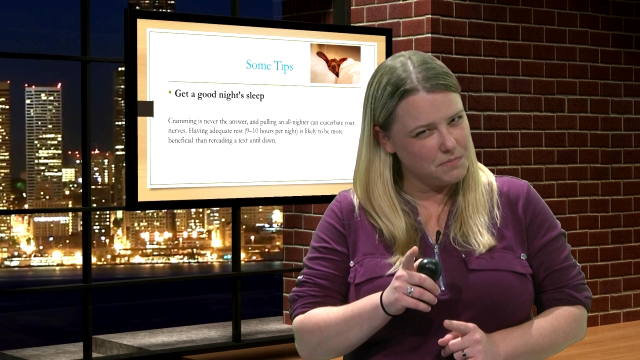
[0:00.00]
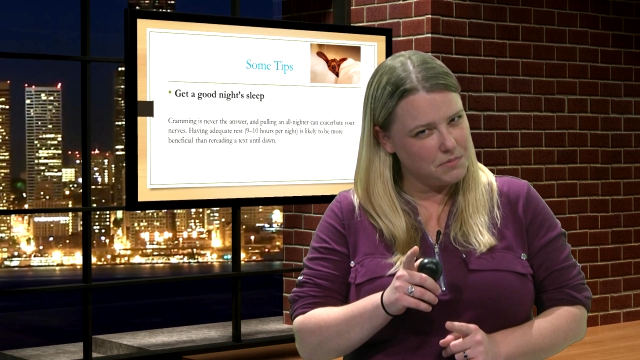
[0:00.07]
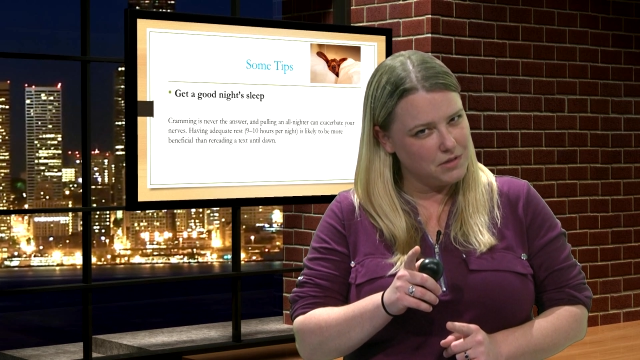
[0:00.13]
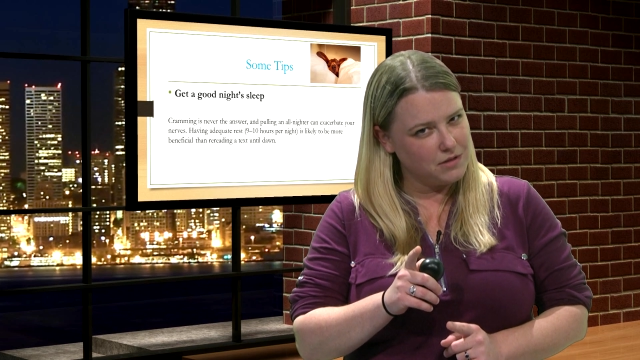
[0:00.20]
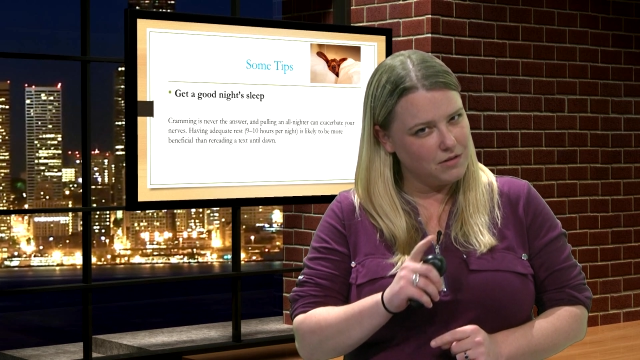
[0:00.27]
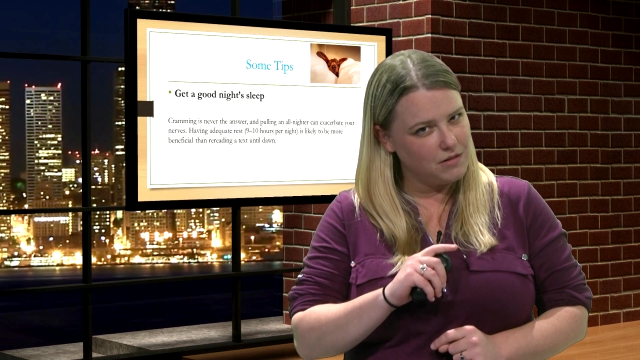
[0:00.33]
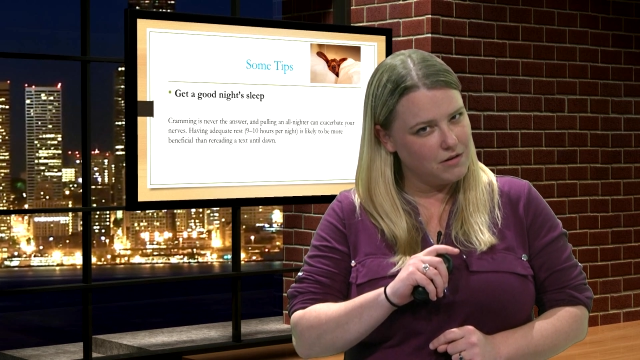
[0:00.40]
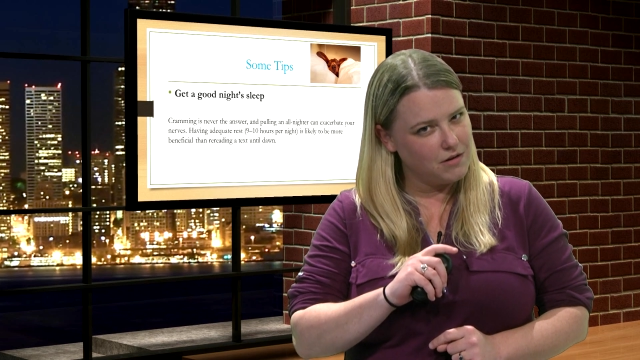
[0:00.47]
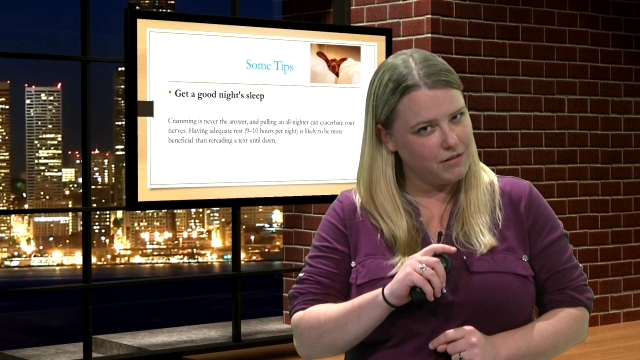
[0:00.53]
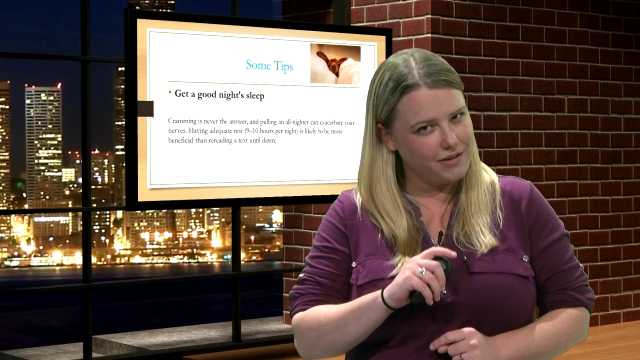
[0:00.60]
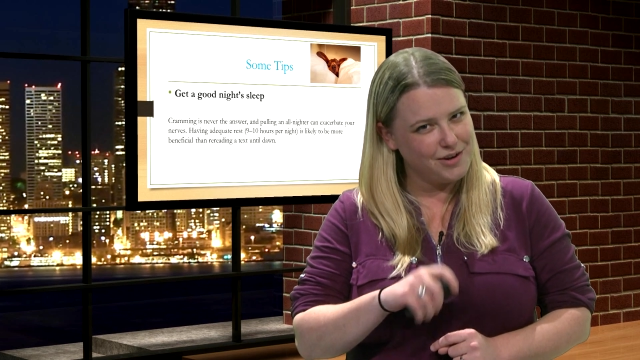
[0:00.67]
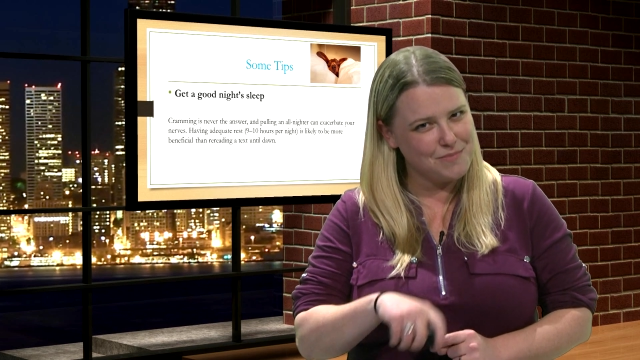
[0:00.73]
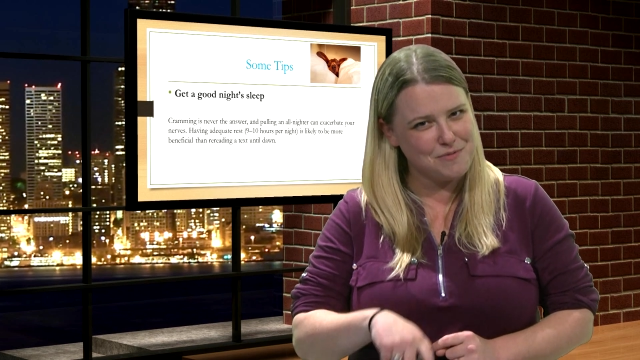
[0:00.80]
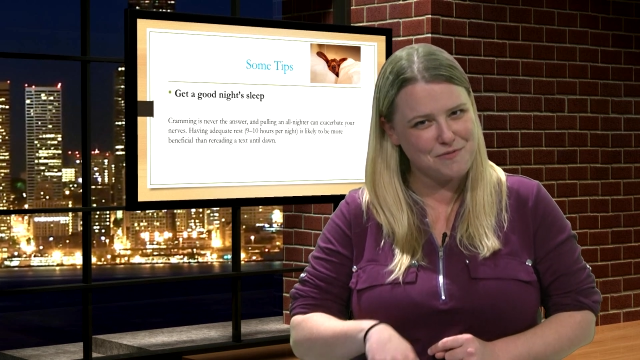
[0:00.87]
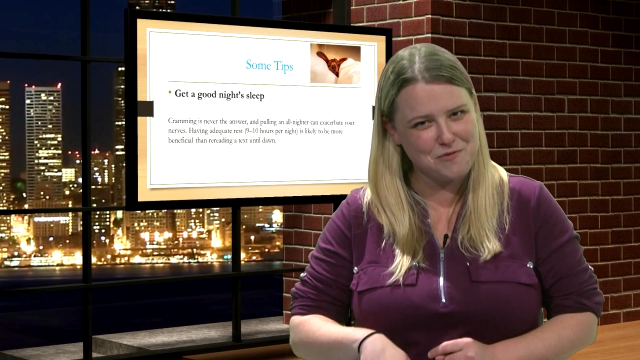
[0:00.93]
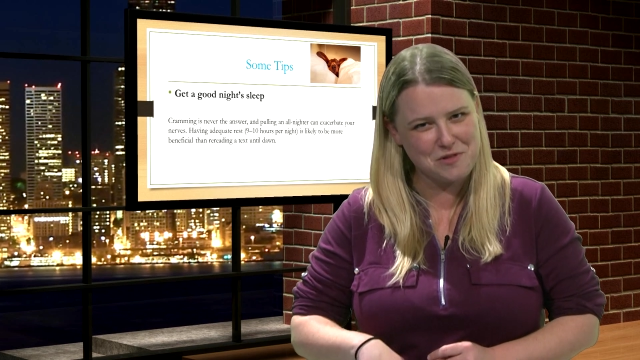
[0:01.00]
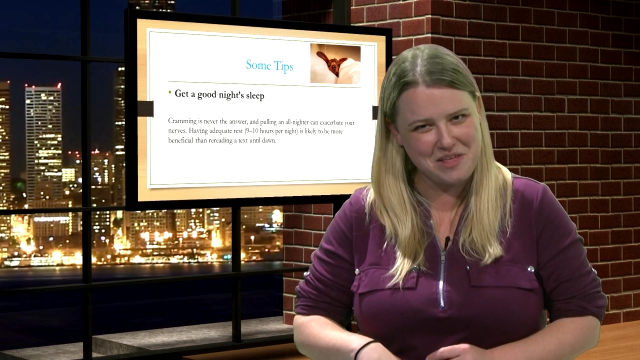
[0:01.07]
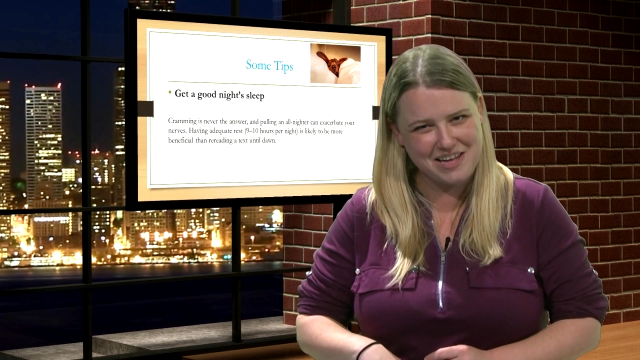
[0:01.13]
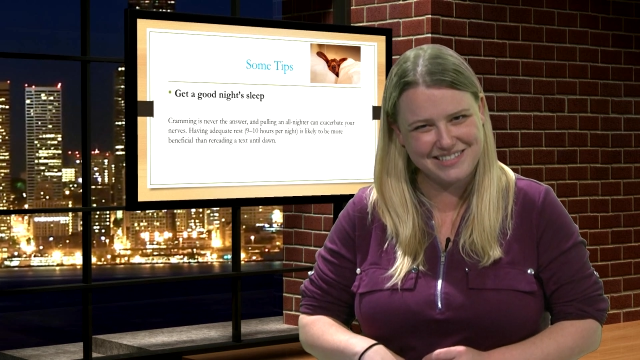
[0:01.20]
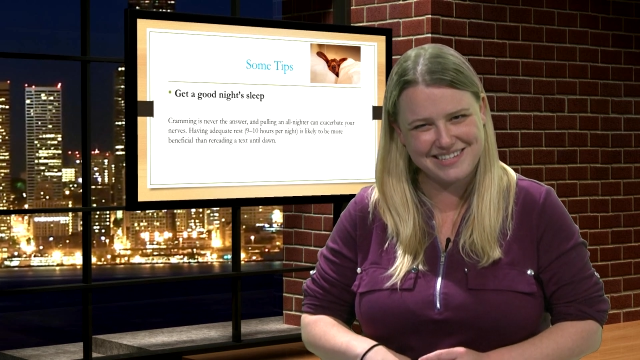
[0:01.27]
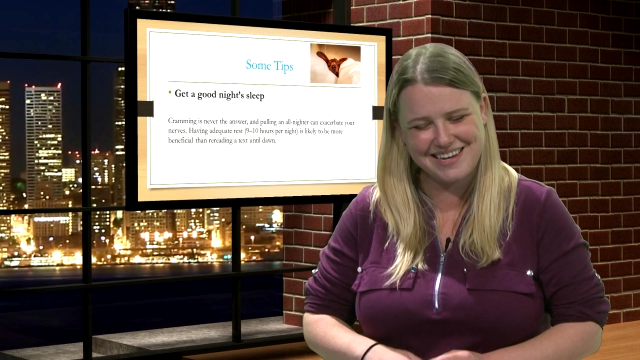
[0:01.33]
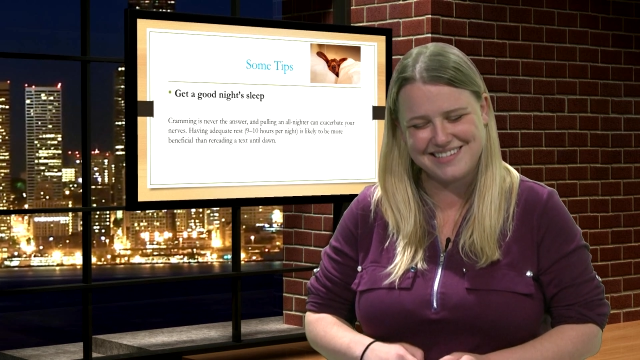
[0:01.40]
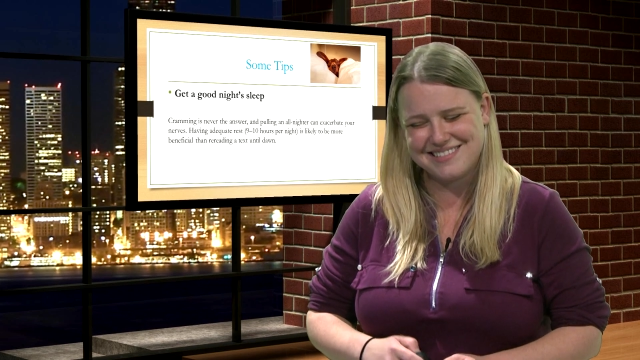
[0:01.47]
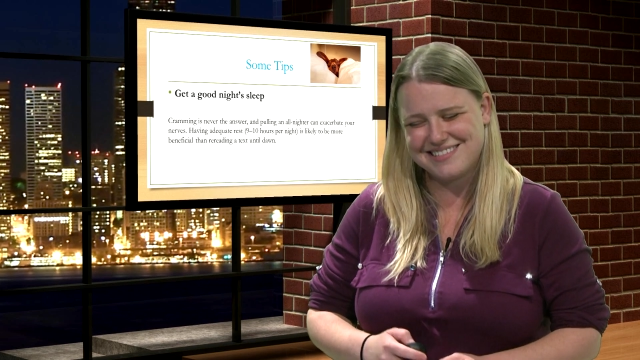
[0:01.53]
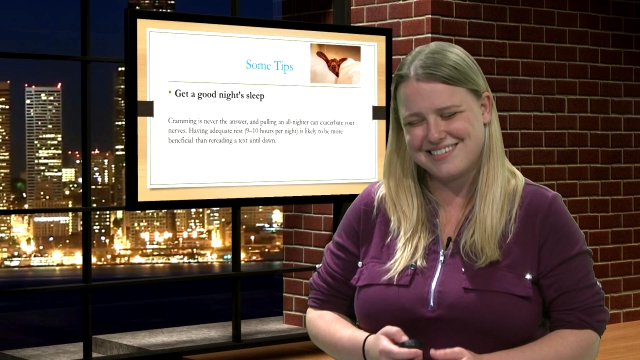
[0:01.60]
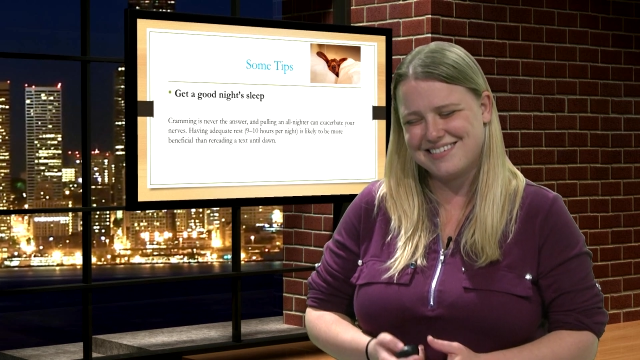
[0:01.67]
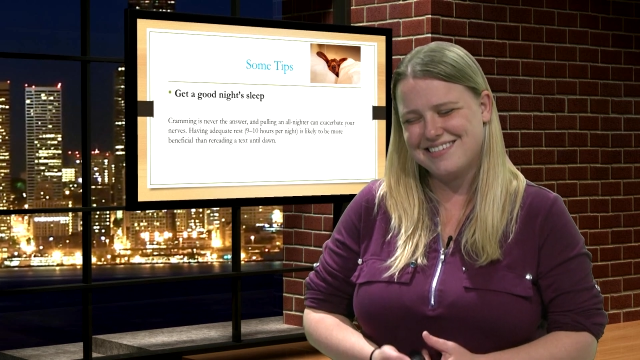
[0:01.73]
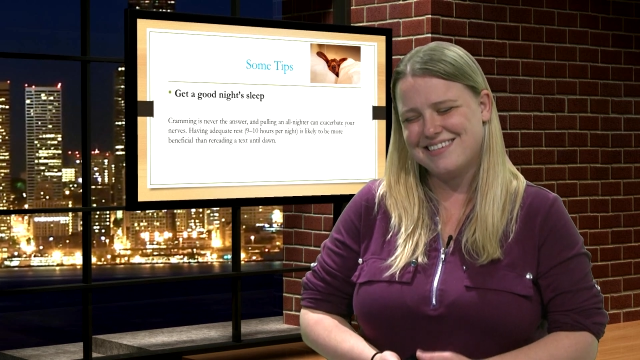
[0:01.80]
a little earlier before that test.